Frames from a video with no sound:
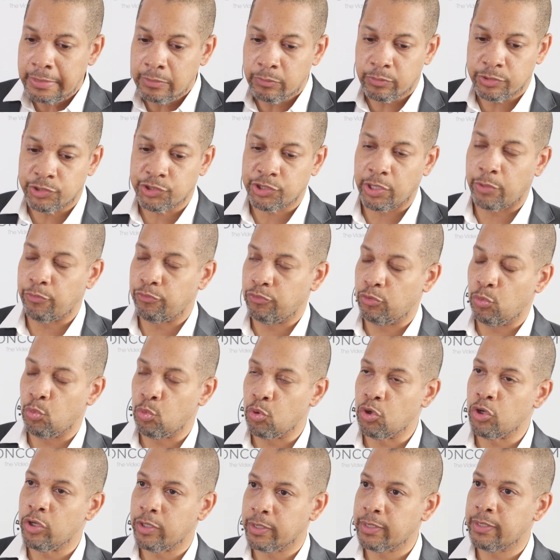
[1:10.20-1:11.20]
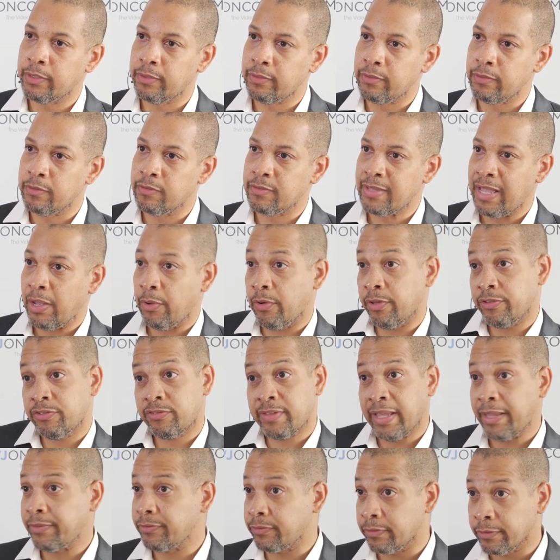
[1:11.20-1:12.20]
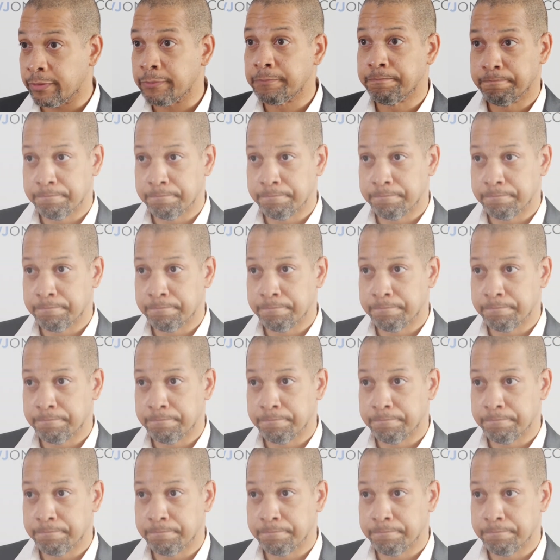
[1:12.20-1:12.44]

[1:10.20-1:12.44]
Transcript: was shown to work and is now our standard.